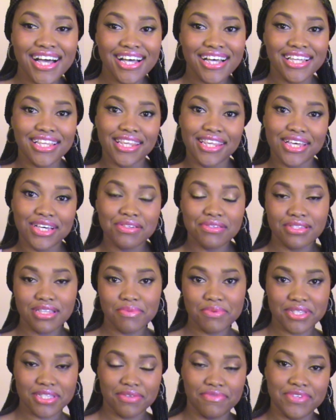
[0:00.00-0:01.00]
Hello,
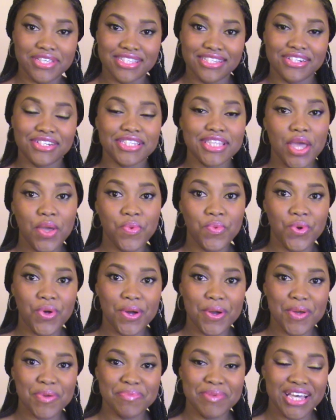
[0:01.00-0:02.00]
subies and visitors, and
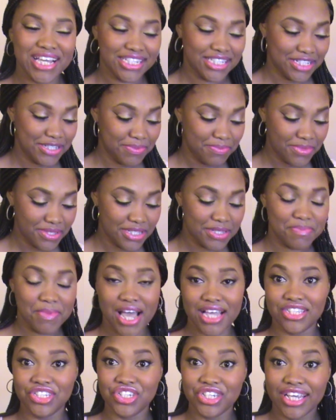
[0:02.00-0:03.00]
welcome back to
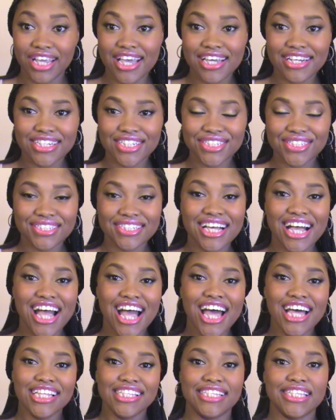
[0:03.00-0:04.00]
my channel.
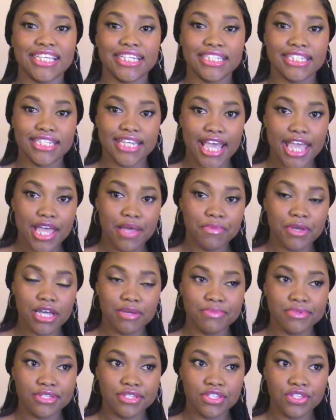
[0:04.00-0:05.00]
Today I'm
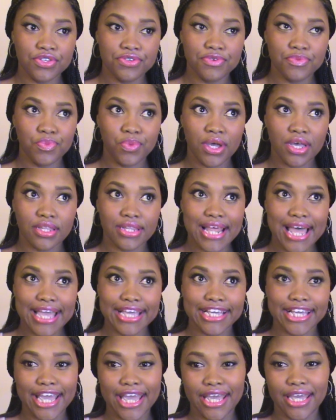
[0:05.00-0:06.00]
coming to you with
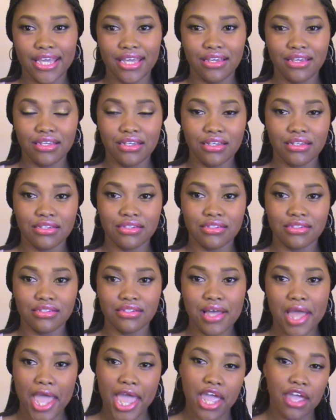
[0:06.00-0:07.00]
like
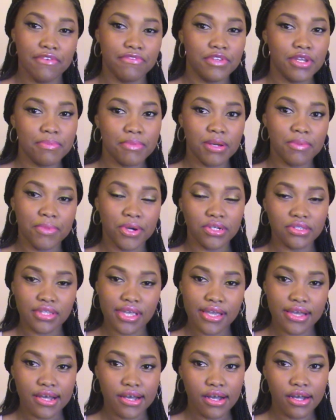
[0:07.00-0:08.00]
a after my
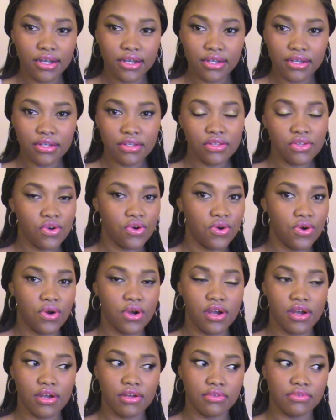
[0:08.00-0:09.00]
birthday haul,
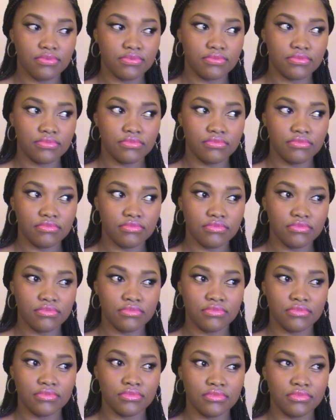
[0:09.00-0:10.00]
or
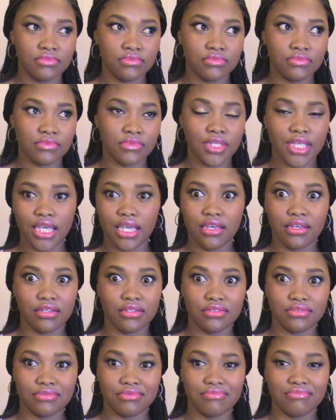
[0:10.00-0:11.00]
yeah,
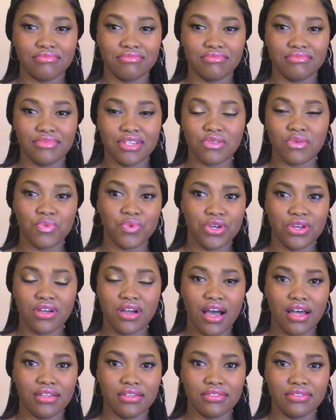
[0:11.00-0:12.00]
that's what we're
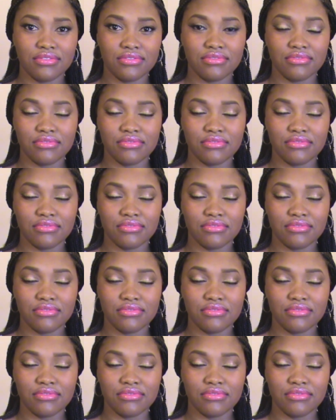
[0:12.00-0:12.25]
gonna call it.